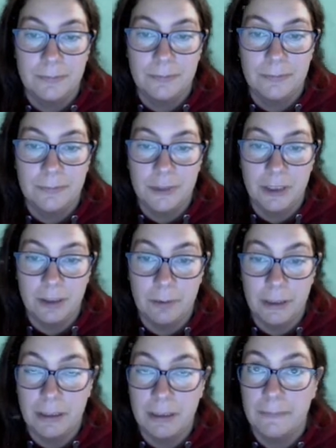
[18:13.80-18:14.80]
There
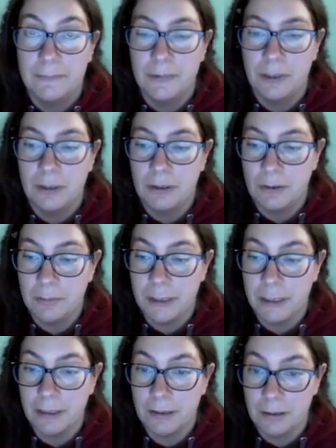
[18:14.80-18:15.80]
we are. There are all the
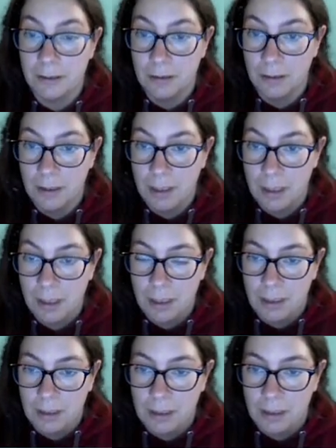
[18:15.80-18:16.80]
buildings.
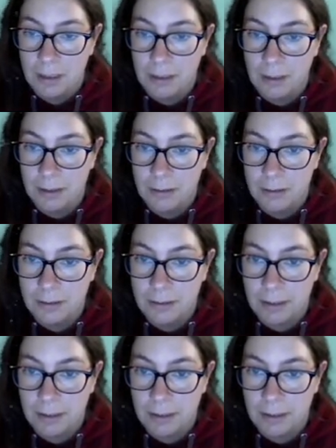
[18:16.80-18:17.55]
And